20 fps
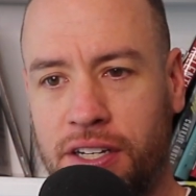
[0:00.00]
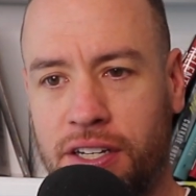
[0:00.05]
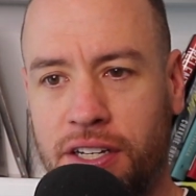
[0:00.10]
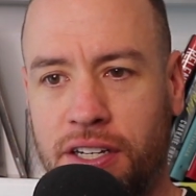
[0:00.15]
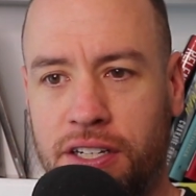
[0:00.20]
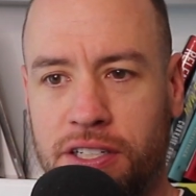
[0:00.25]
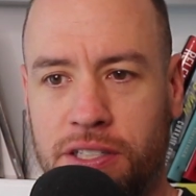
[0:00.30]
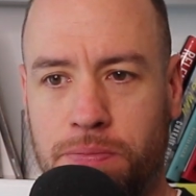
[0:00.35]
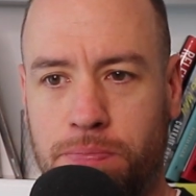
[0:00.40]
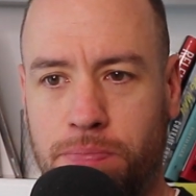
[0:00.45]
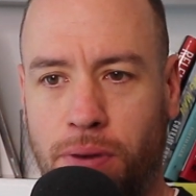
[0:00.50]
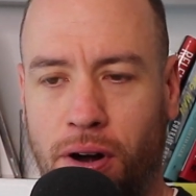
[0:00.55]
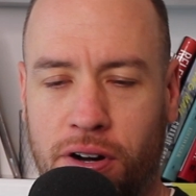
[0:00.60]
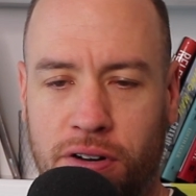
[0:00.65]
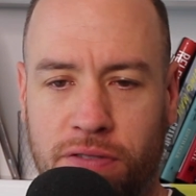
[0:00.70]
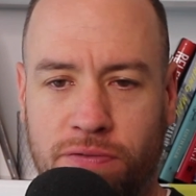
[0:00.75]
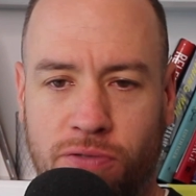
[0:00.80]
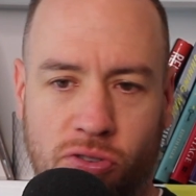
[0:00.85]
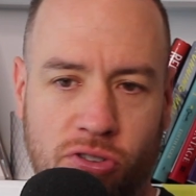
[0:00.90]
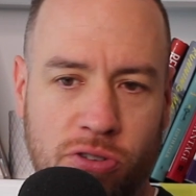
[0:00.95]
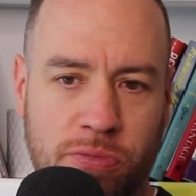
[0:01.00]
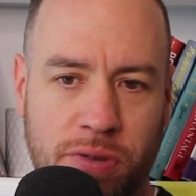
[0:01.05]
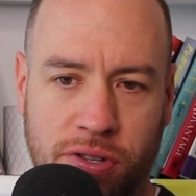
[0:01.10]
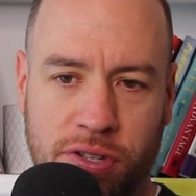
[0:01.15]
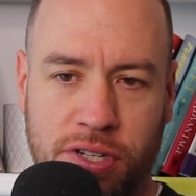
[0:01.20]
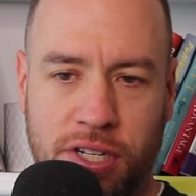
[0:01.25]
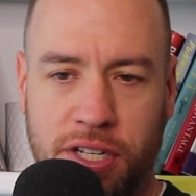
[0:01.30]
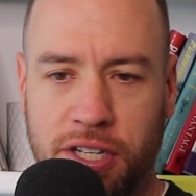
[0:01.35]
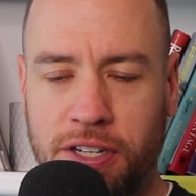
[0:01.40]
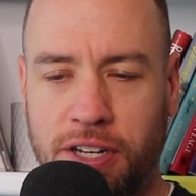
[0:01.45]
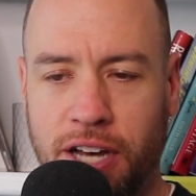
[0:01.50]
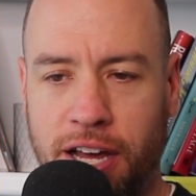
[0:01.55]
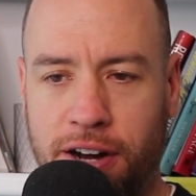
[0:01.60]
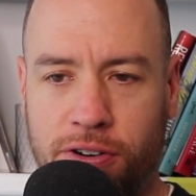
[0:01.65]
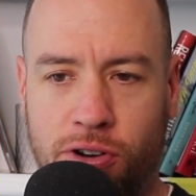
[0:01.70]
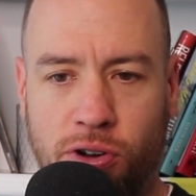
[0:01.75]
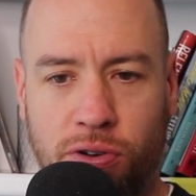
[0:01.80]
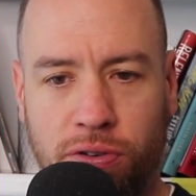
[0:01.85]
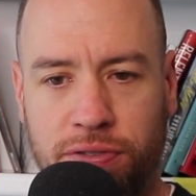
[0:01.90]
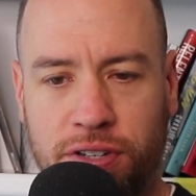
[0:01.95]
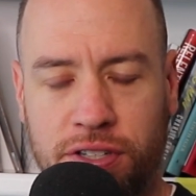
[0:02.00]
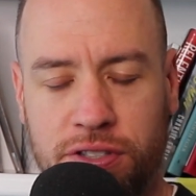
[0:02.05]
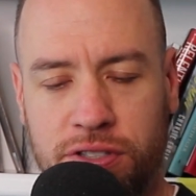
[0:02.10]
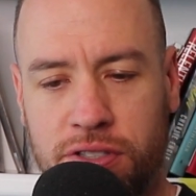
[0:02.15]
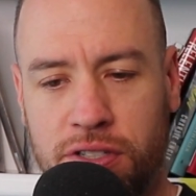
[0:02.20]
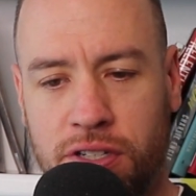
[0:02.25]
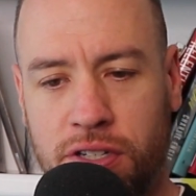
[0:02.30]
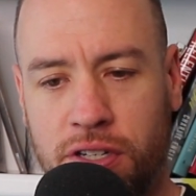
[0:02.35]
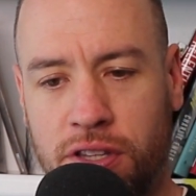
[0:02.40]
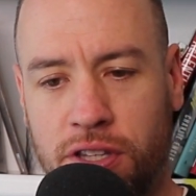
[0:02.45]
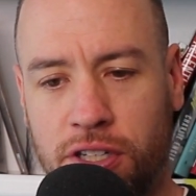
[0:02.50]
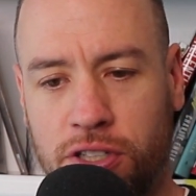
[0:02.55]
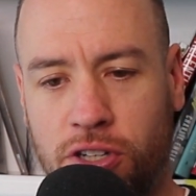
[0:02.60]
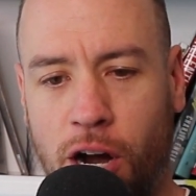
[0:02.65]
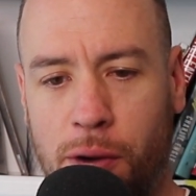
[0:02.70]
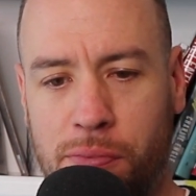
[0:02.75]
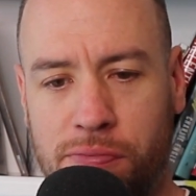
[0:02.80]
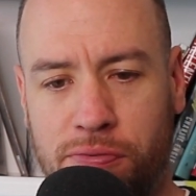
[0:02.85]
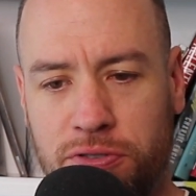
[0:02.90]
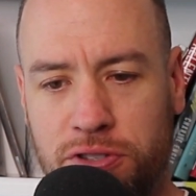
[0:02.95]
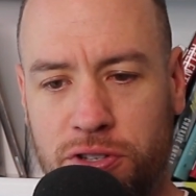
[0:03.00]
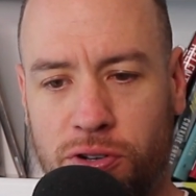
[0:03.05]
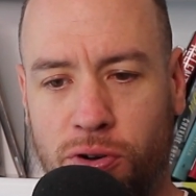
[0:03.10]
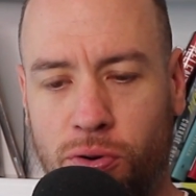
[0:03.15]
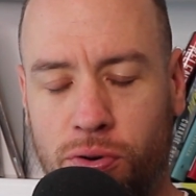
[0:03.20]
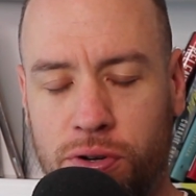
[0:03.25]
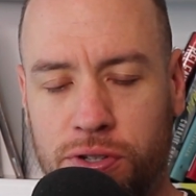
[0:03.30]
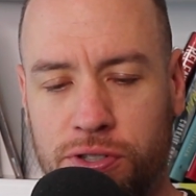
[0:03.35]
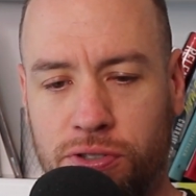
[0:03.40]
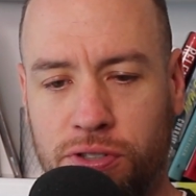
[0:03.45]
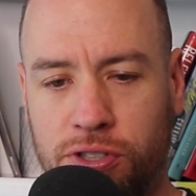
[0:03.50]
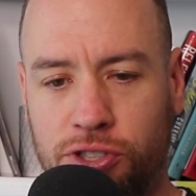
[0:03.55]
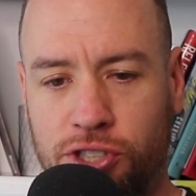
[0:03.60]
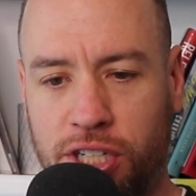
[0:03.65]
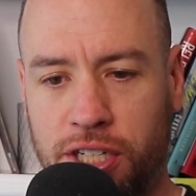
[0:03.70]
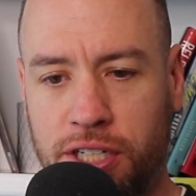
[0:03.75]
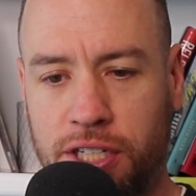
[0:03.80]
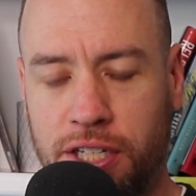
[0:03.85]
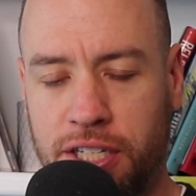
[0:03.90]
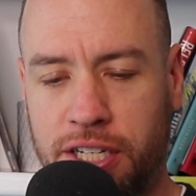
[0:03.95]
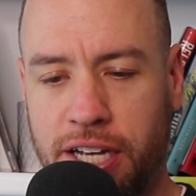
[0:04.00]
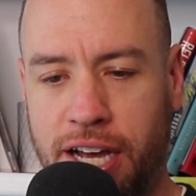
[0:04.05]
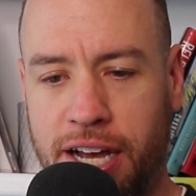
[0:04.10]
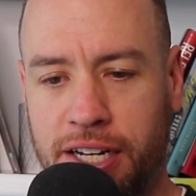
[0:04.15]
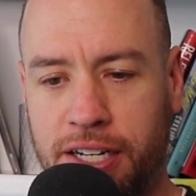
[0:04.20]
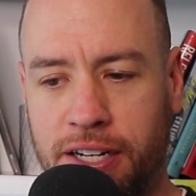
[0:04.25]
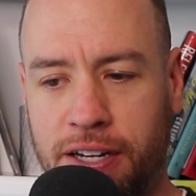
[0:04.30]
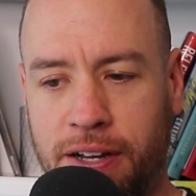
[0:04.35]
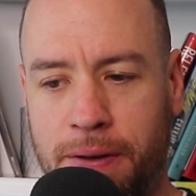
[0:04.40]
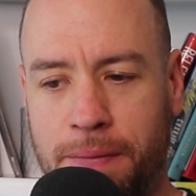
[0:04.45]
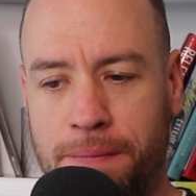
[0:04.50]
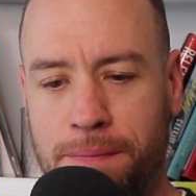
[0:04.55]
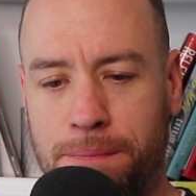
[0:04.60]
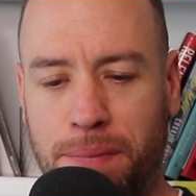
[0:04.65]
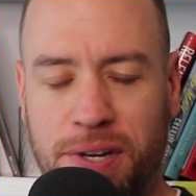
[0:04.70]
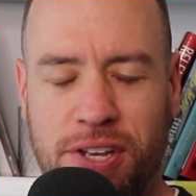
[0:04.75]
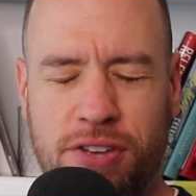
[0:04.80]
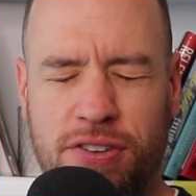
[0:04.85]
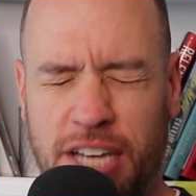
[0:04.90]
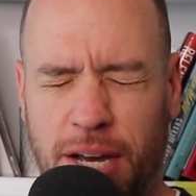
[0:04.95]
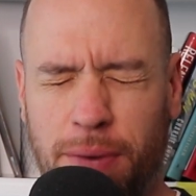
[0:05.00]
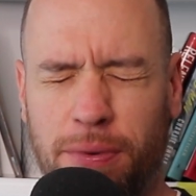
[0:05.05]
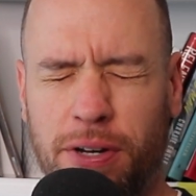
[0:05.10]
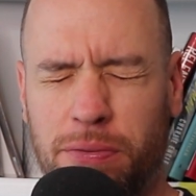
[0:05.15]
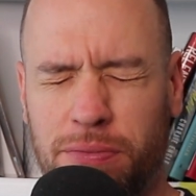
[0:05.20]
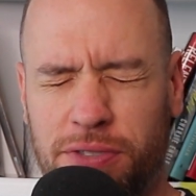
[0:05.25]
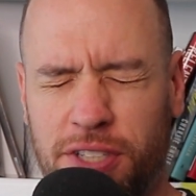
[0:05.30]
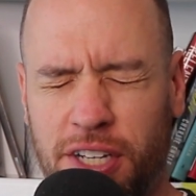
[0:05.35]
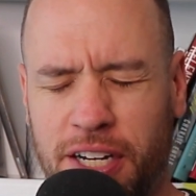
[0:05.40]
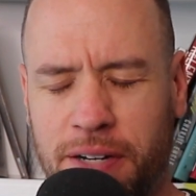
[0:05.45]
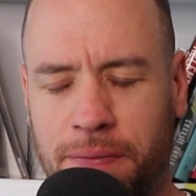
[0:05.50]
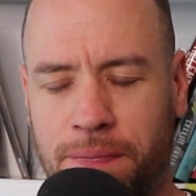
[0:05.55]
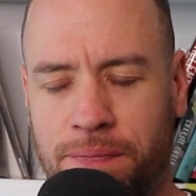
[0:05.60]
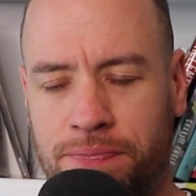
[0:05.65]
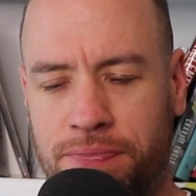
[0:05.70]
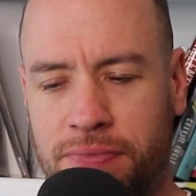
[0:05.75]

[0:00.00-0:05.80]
is part vulnerability. I don't know if it's the cart before the horse or the chicken and the egg, but you get what I'm saying.